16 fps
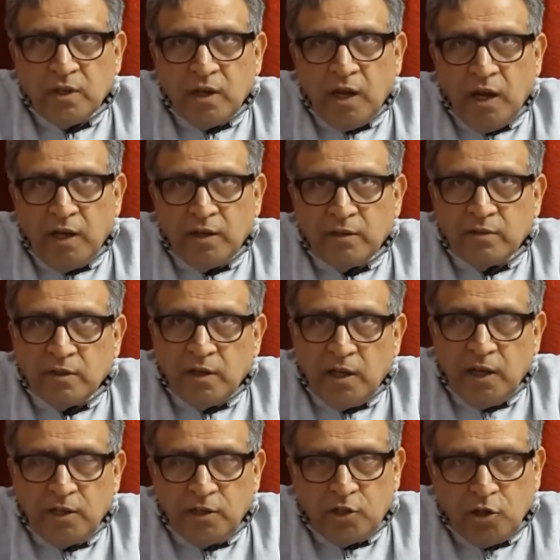an
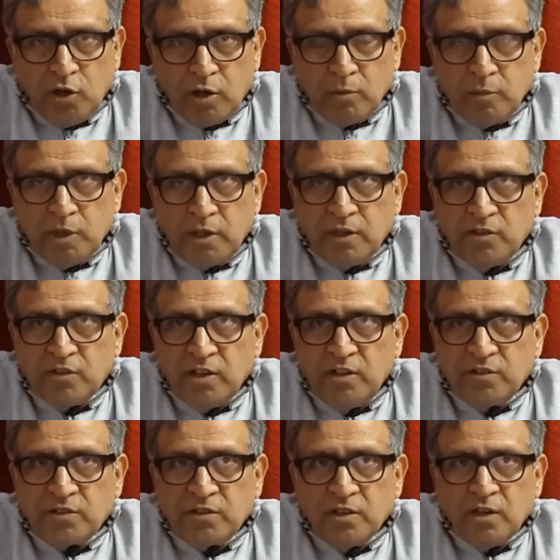incurable
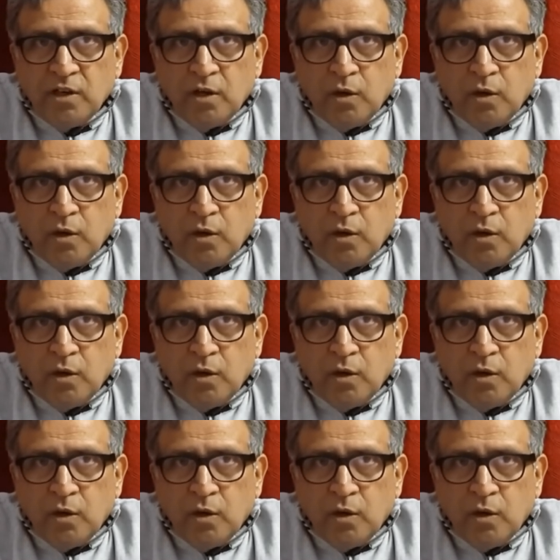disease?